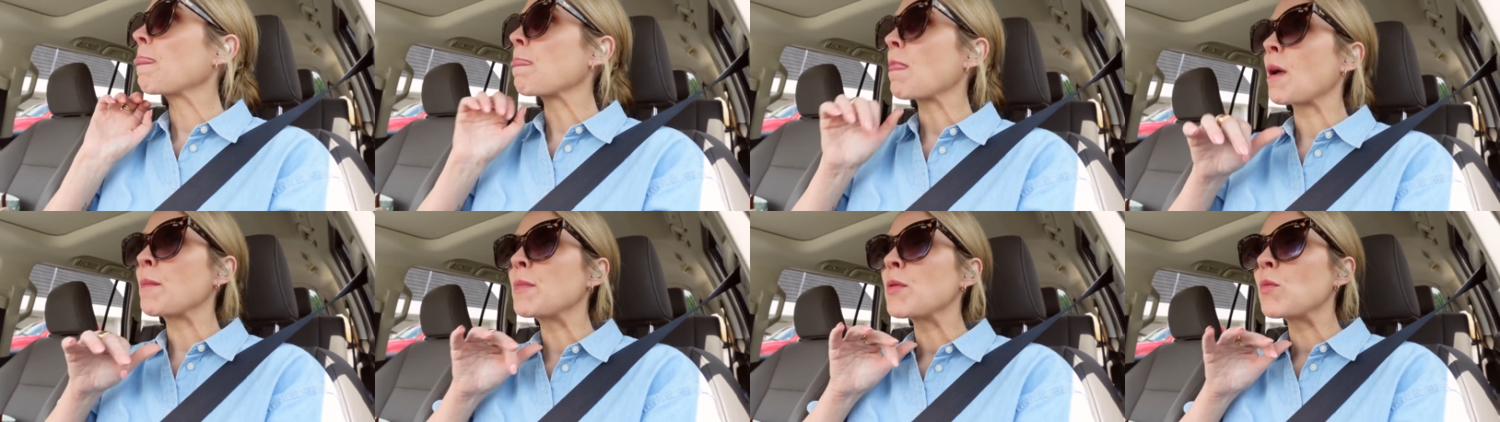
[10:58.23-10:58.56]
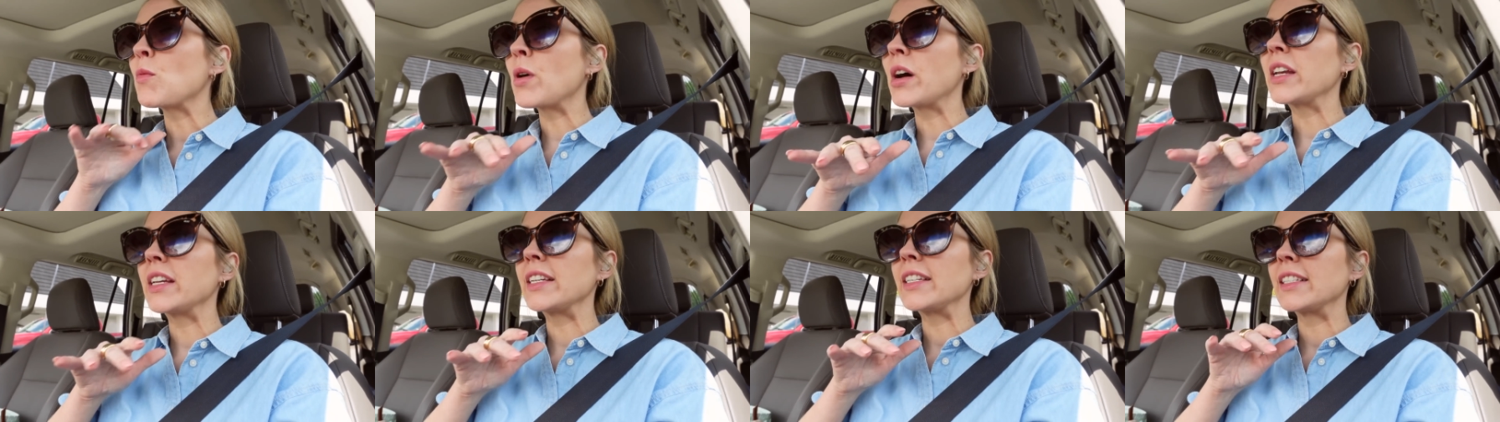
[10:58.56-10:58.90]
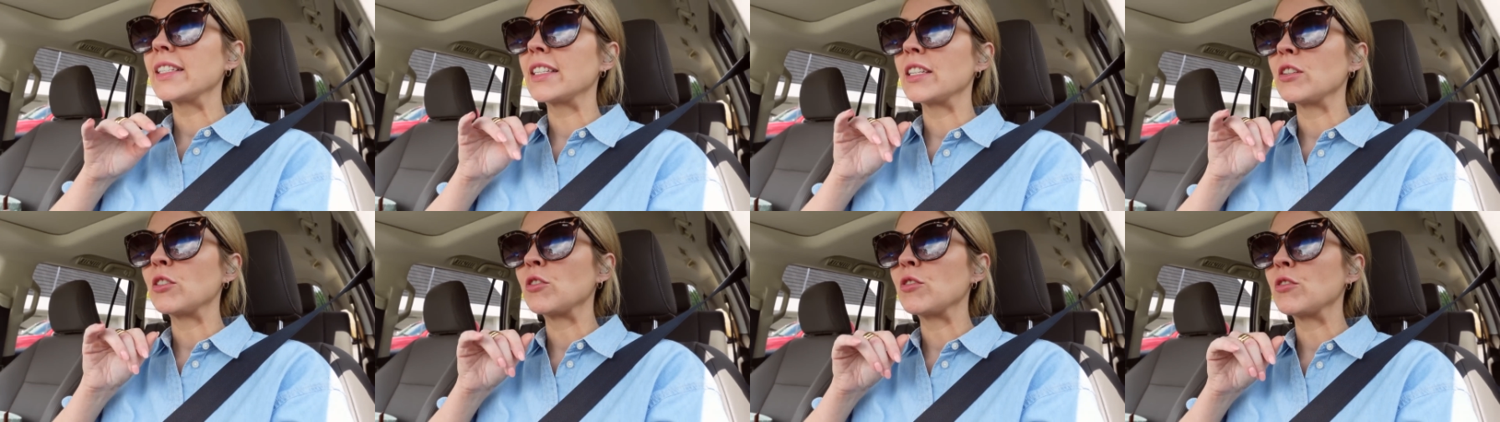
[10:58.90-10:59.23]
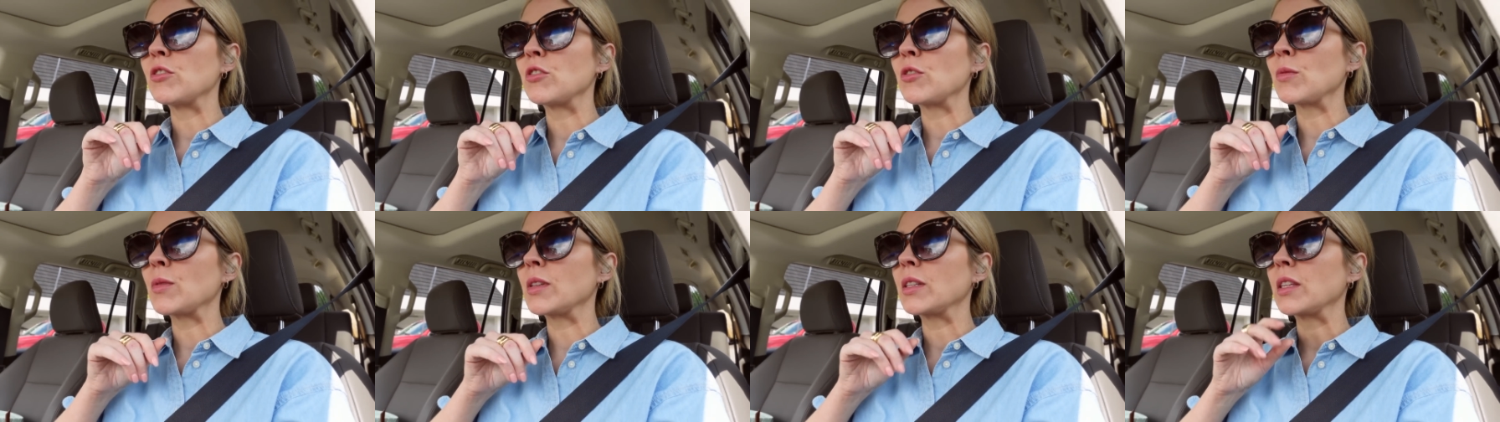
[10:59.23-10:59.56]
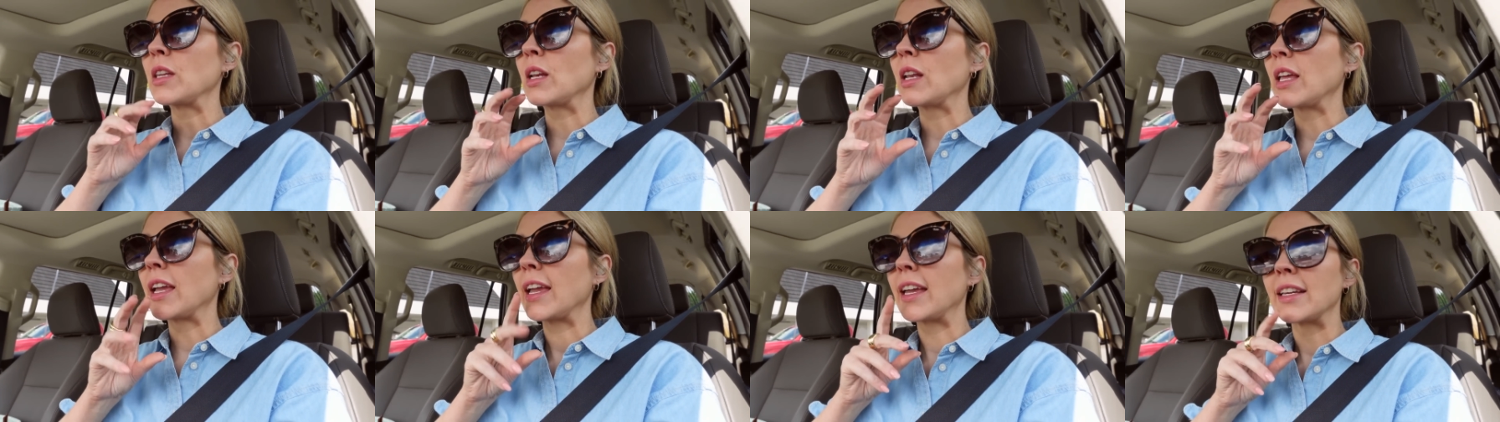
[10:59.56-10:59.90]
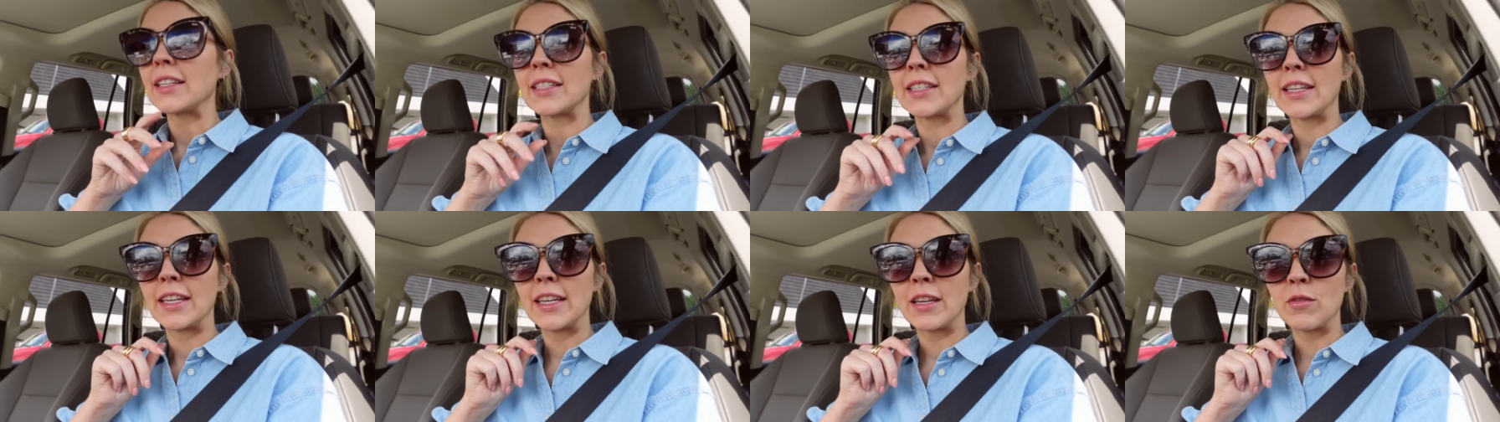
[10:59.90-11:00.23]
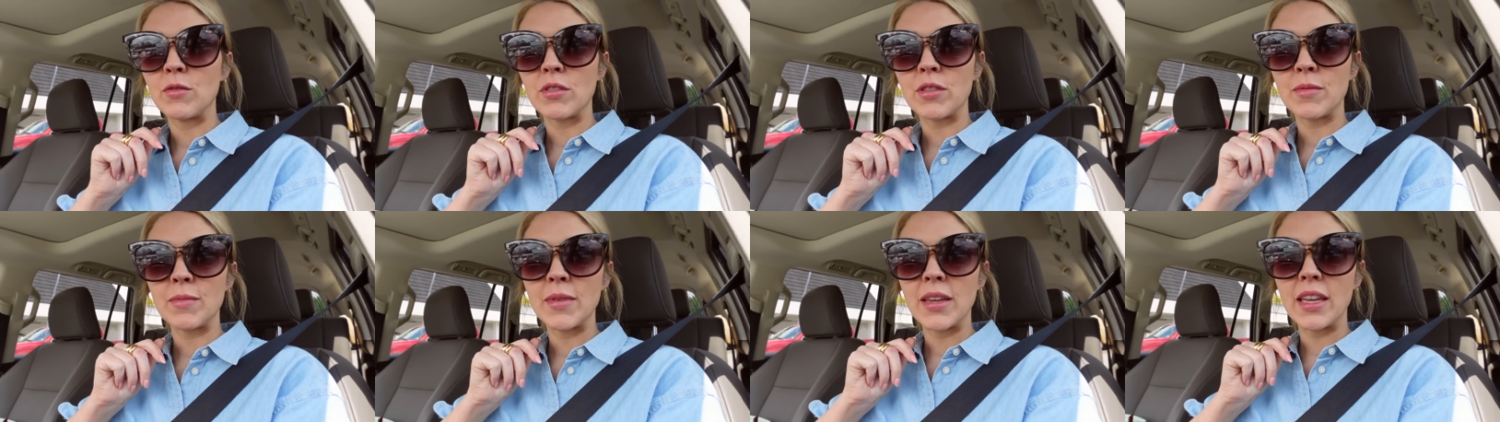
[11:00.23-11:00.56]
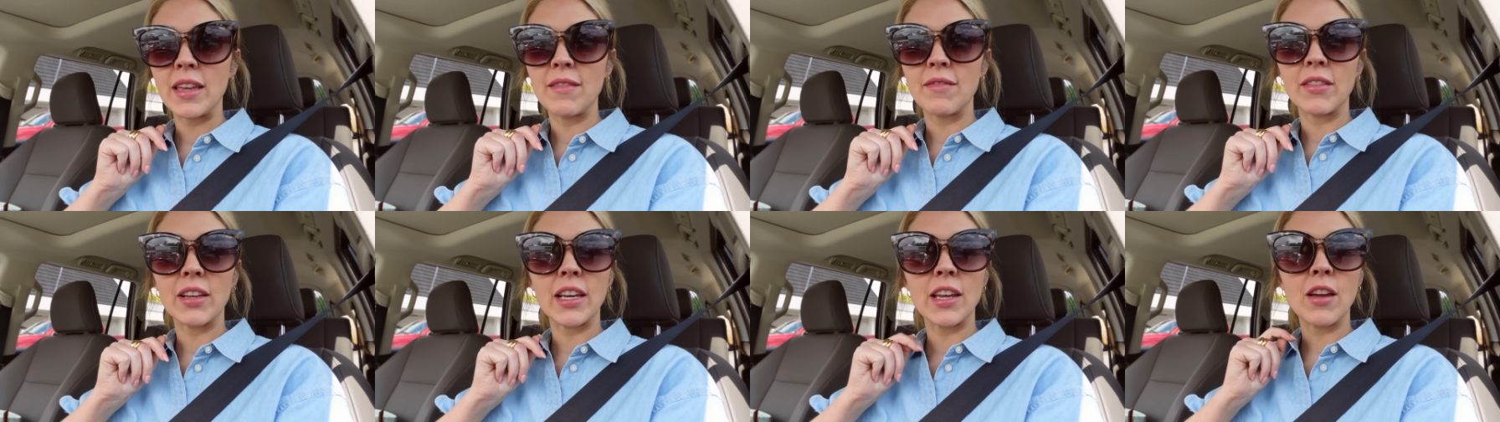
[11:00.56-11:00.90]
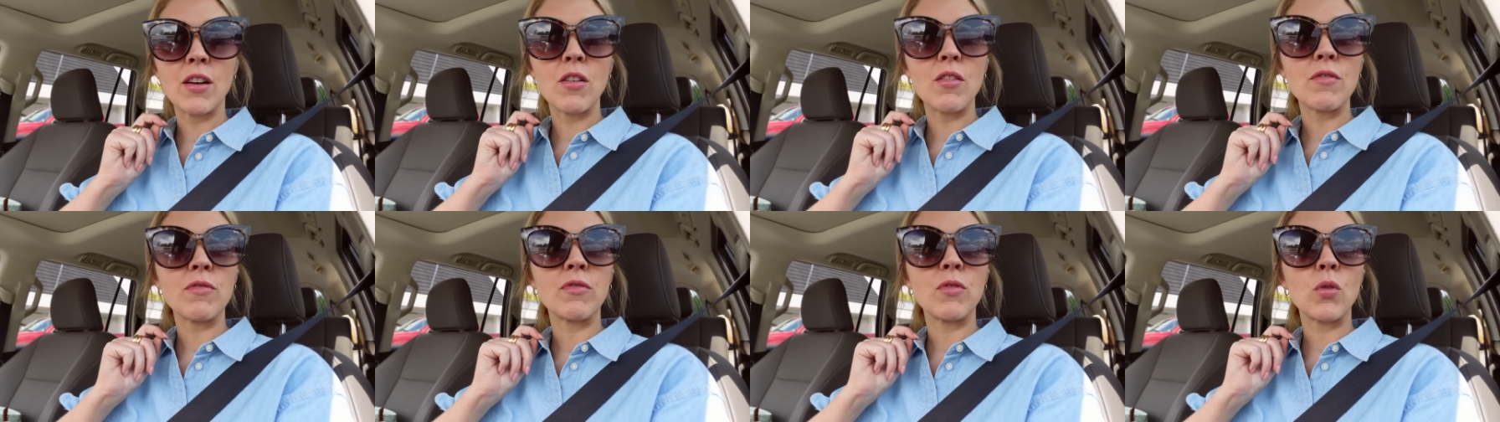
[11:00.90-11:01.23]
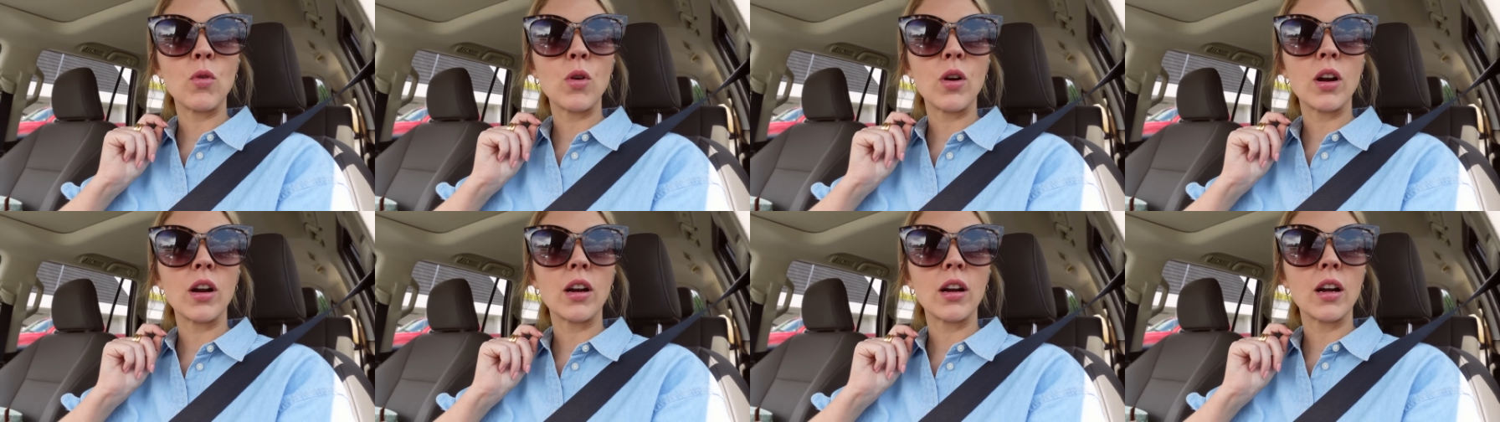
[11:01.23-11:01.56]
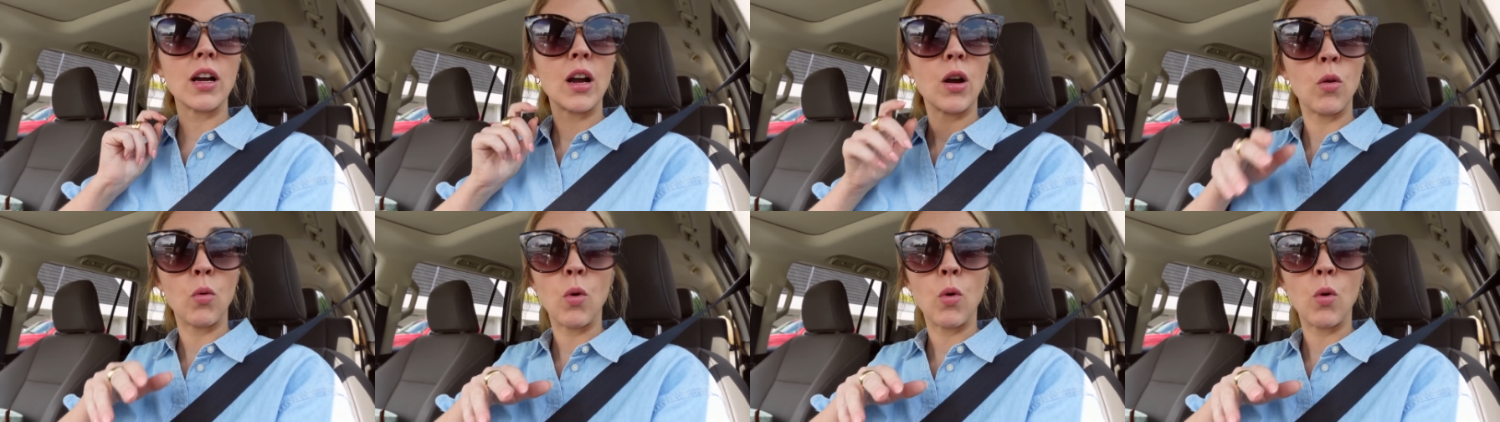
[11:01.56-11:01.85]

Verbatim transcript: I've been wanting to do a little antique with me video for a